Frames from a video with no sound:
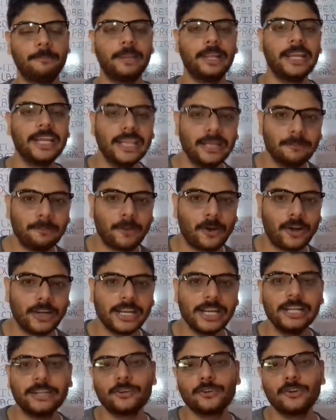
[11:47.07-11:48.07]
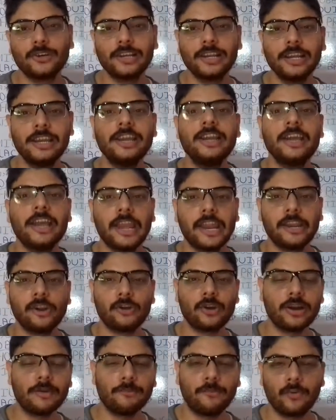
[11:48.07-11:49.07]
play an important role in
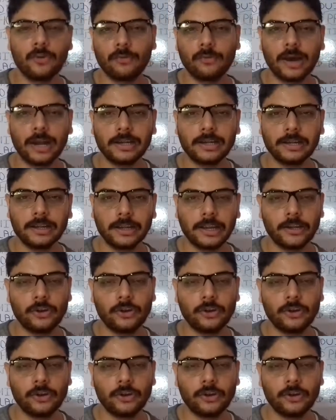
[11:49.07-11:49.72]
order for what?